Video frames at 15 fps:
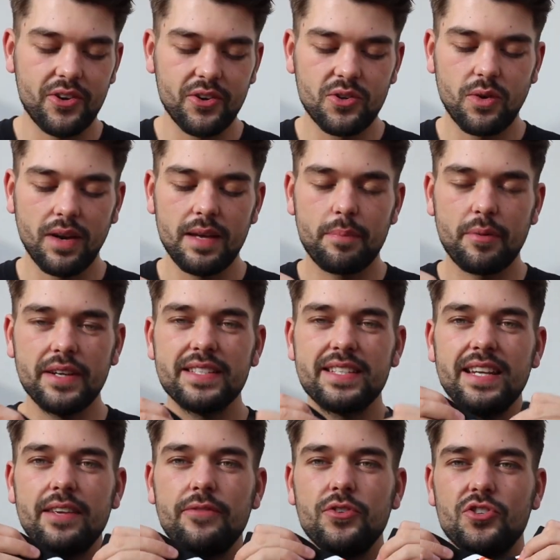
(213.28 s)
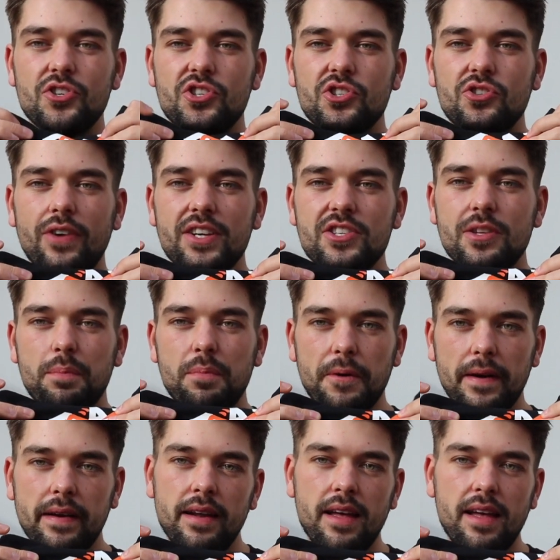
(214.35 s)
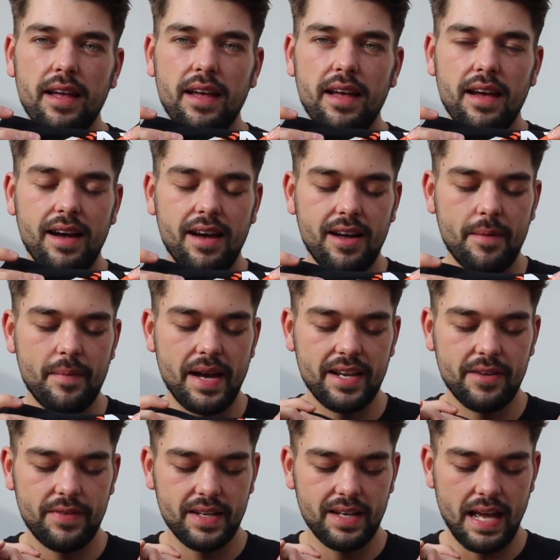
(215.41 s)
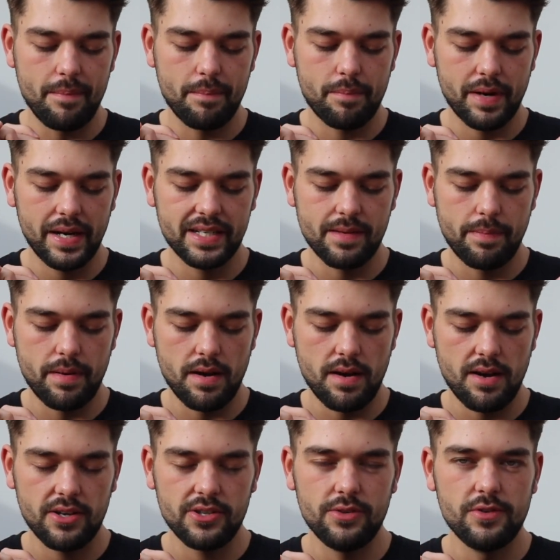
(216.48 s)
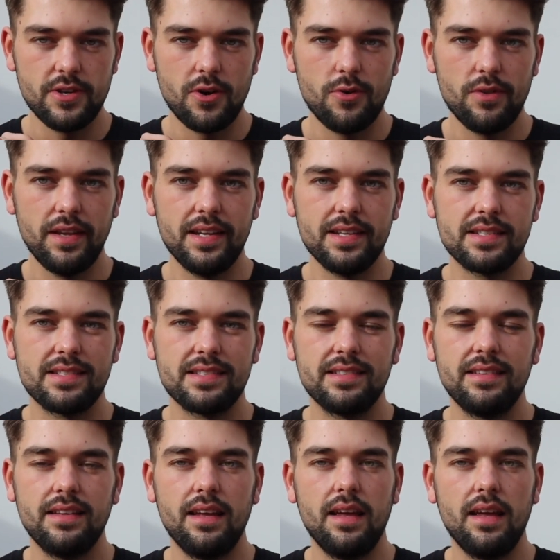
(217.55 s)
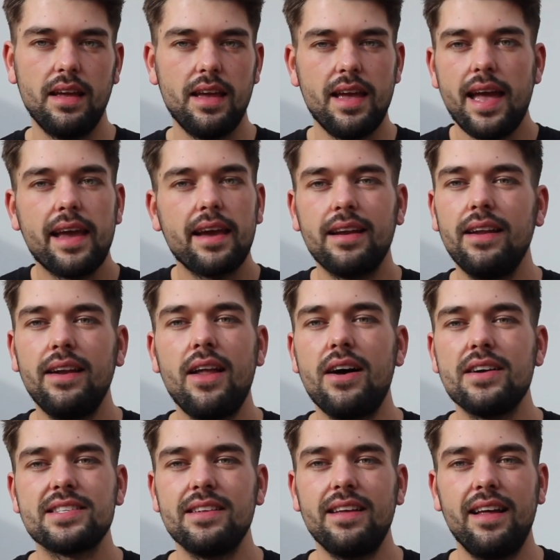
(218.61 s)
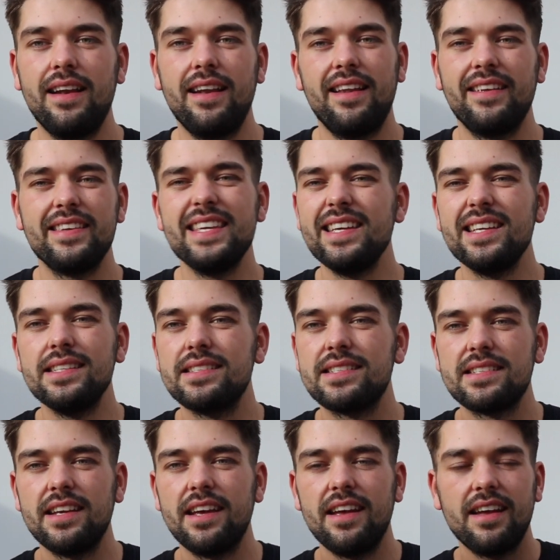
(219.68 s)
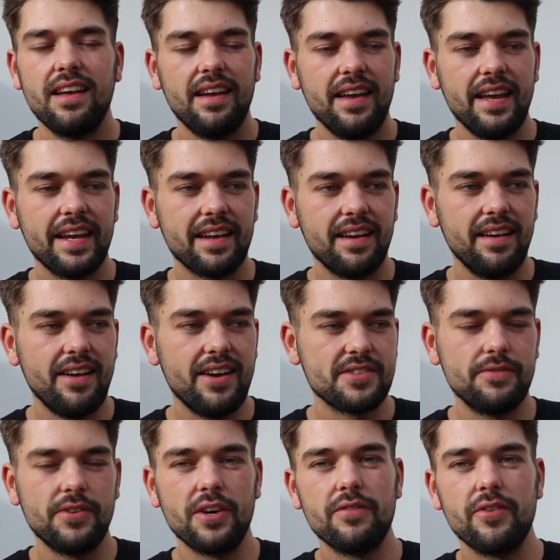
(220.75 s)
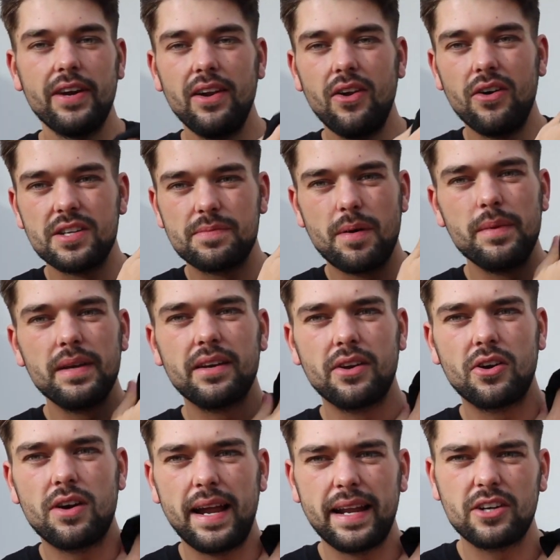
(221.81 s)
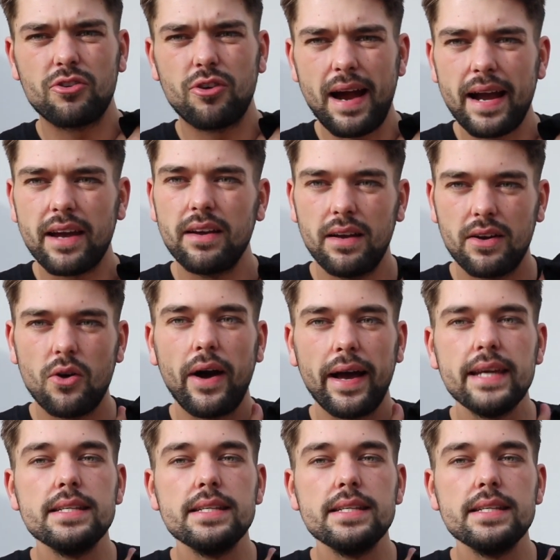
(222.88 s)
good quality printing if you just stretch the print. Um, and if it like breaks apart, you know that it's it ain't gonna last uh, years. It ain't gonna last very, very long. It's probably gonna kind of crack quite